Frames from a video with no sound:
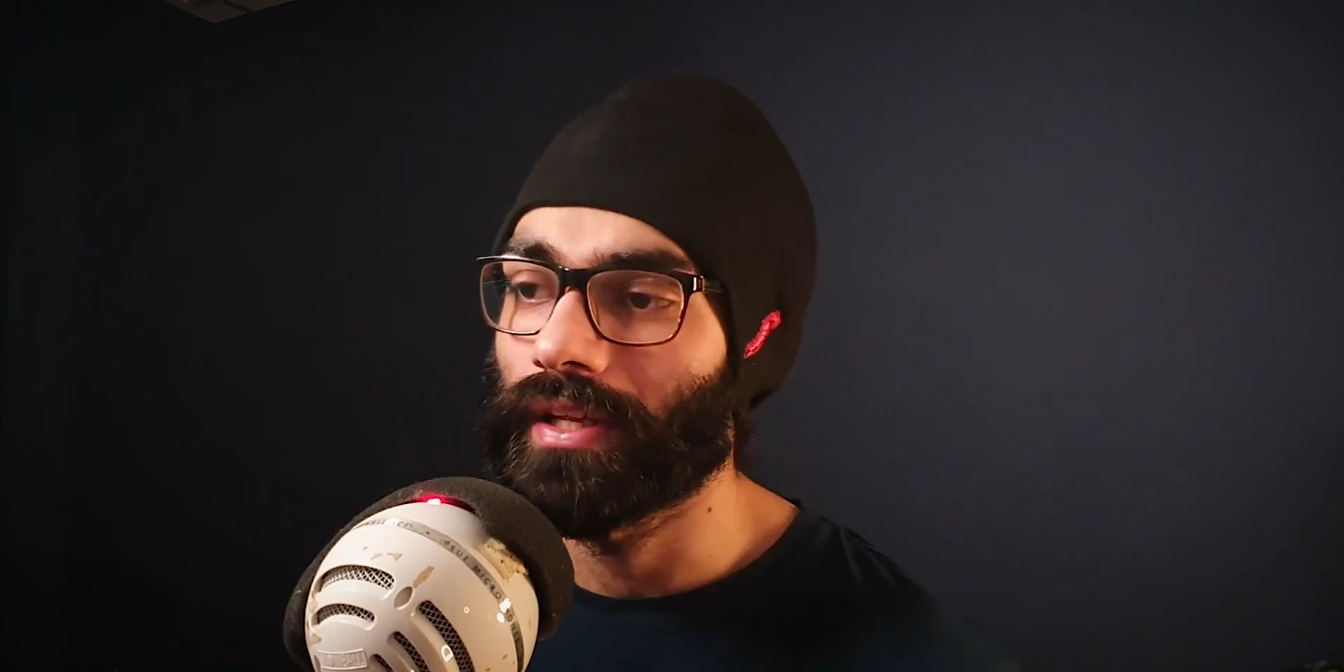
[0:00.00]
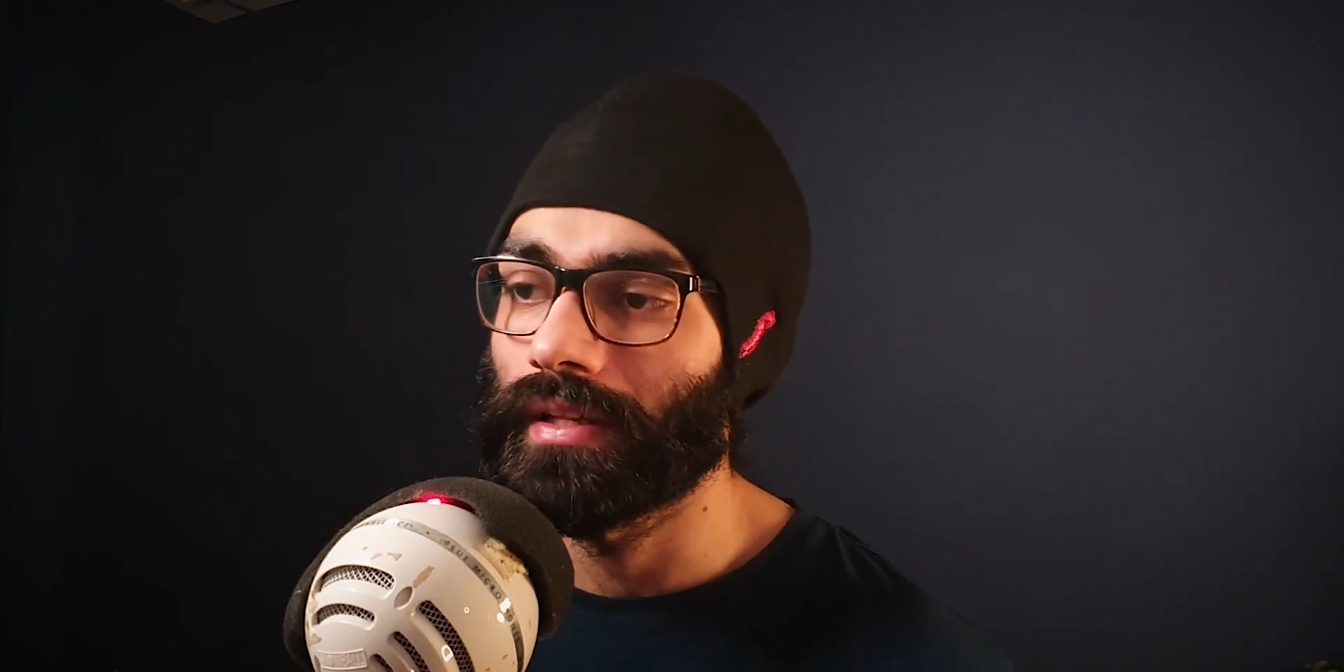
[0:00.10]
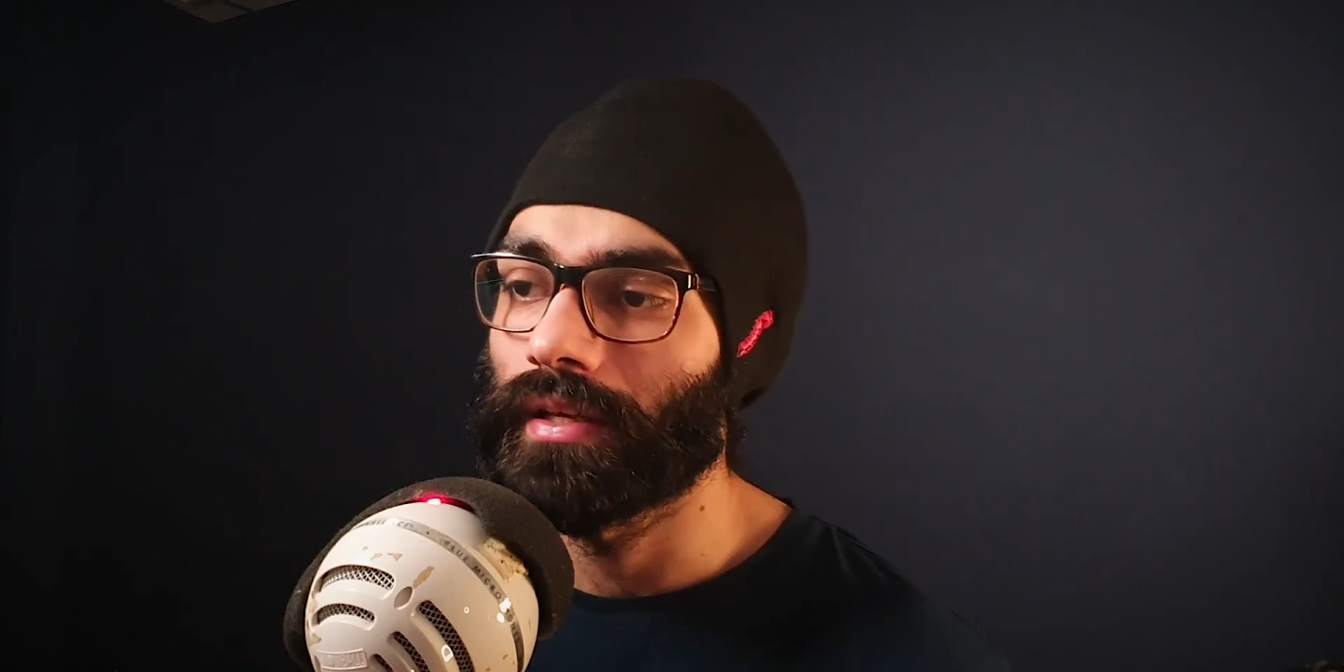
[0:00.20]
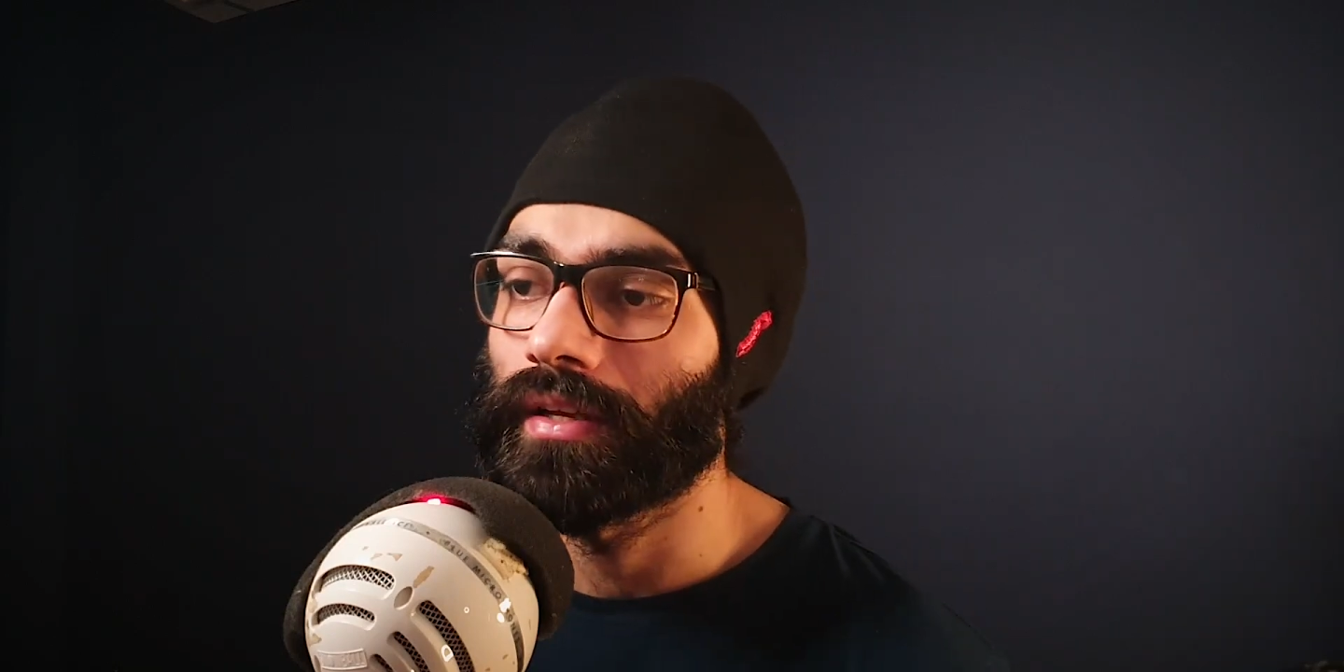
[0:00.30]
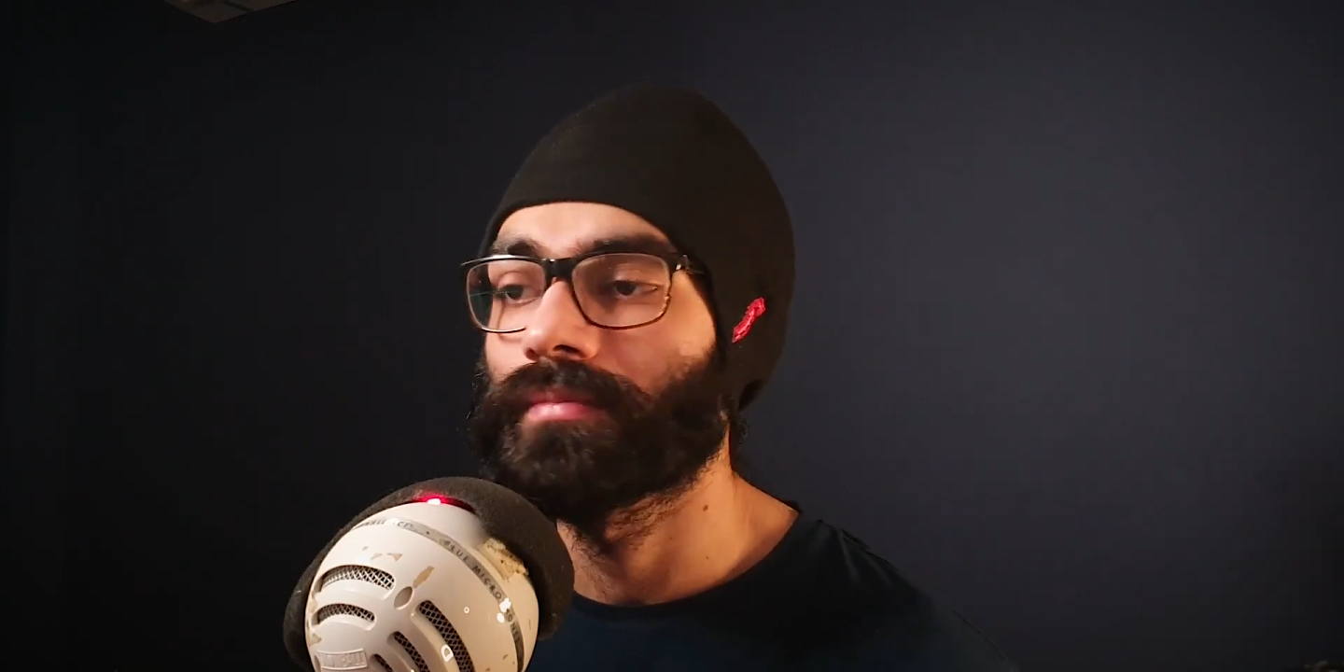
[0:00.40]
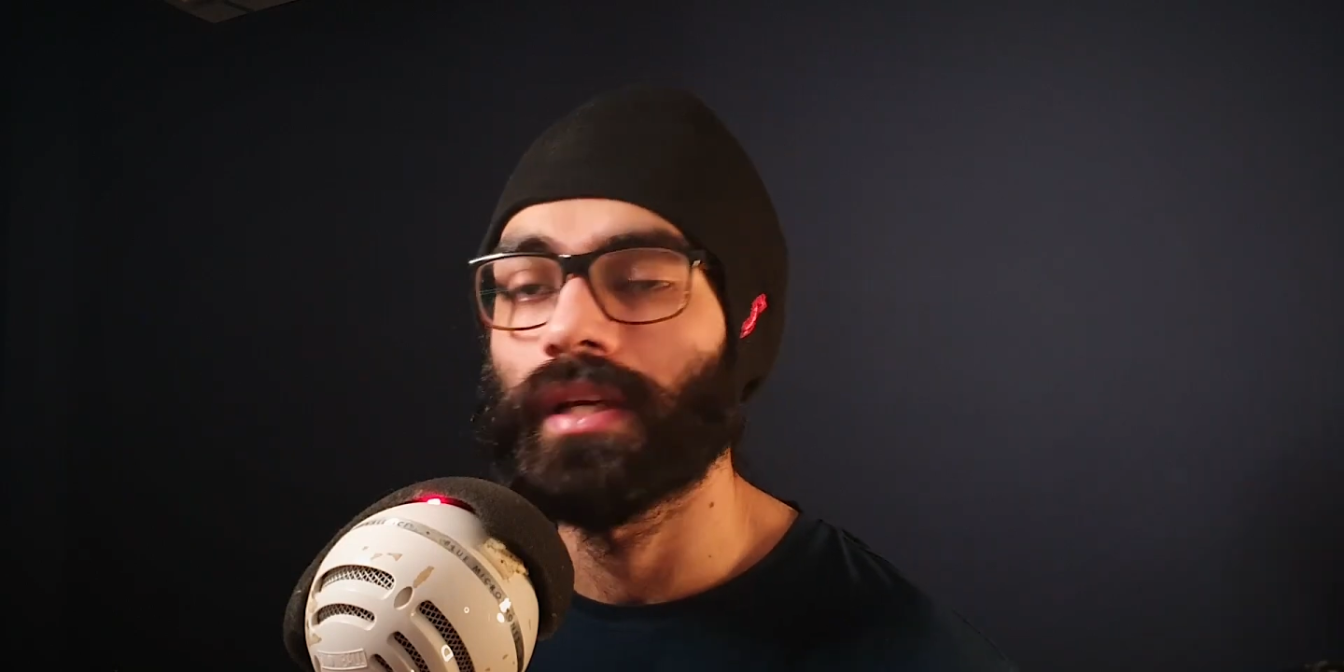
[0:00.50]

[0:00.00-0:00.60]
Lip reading: well there.